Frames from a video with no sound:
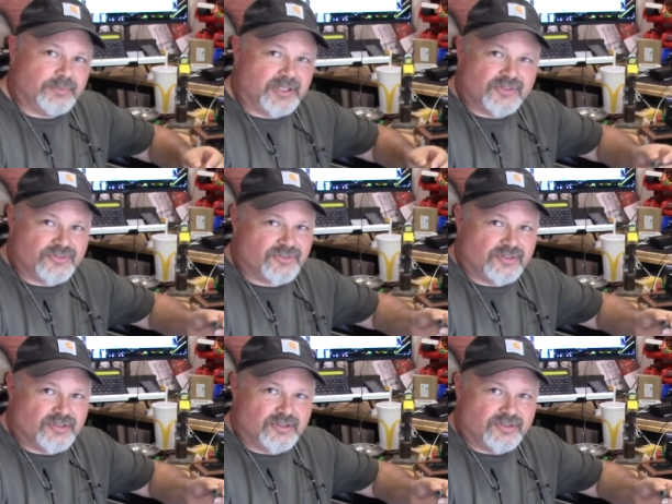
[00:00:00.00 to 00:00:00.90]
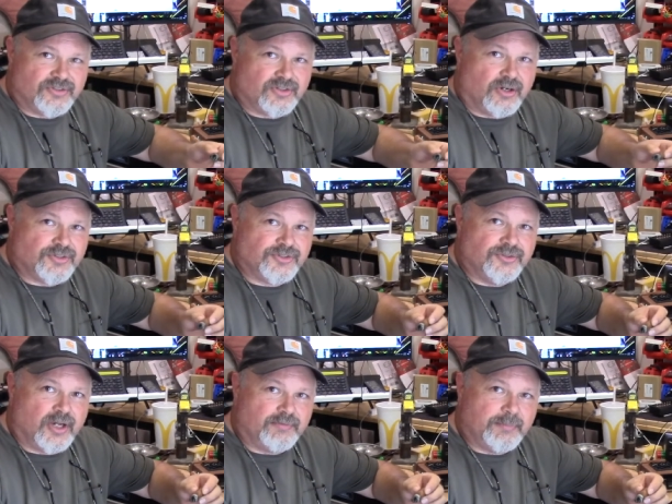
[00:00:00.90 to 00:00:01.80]
Because the cigars do
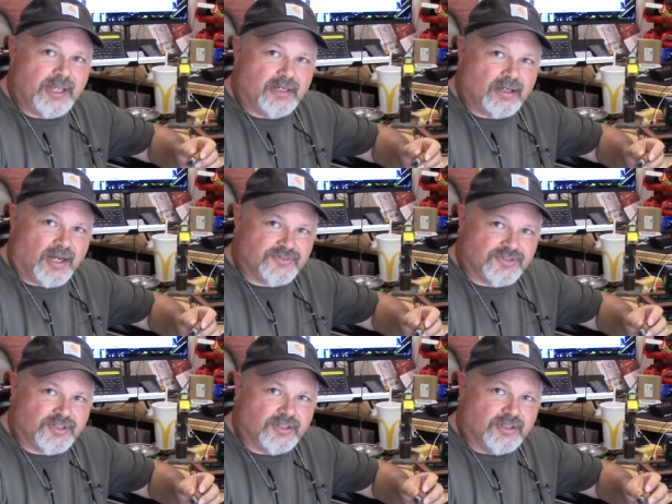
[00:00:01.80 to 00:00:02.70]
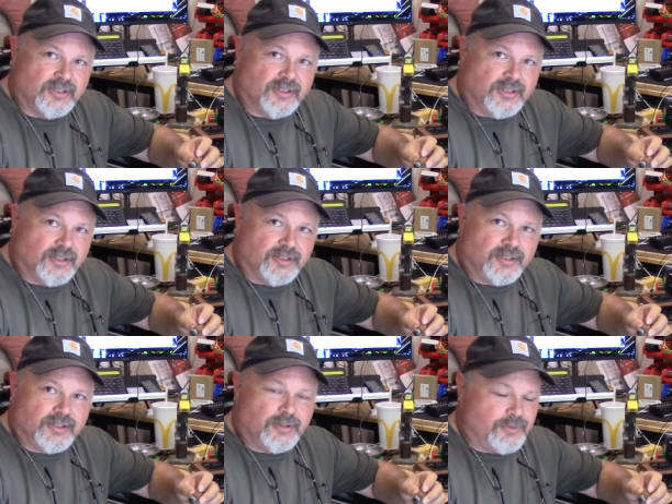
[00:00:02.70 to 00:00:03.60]
not remain constant,
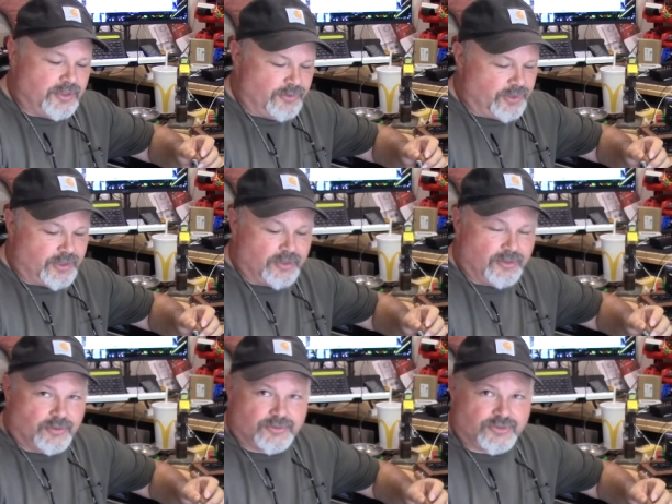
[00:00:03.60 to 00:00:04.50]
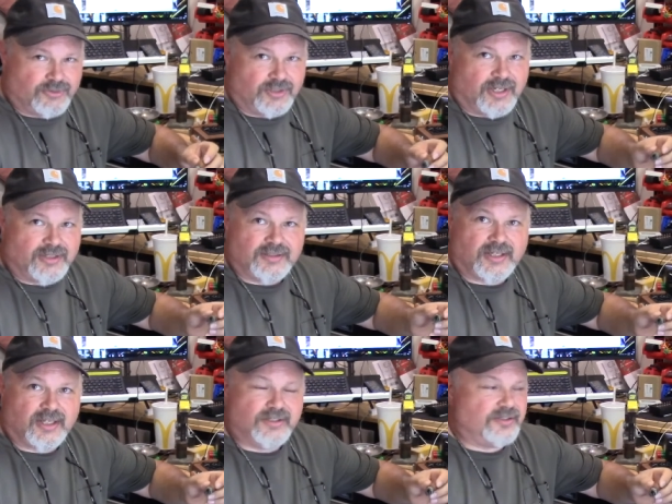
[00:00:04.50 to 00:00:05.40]
year to year, certainly not
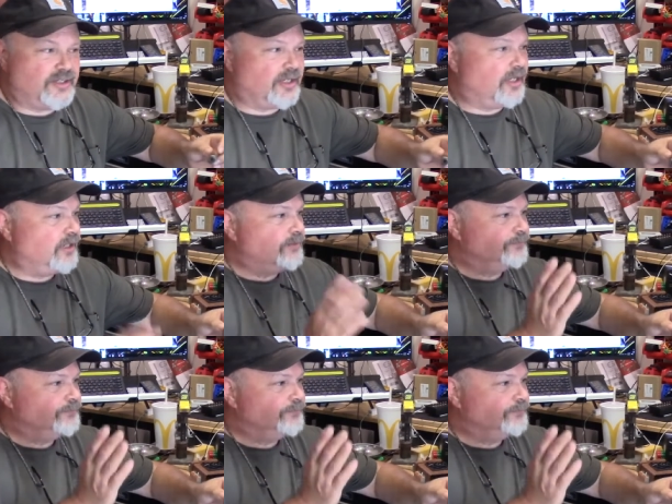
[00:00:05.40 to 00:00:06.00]
decade to decade.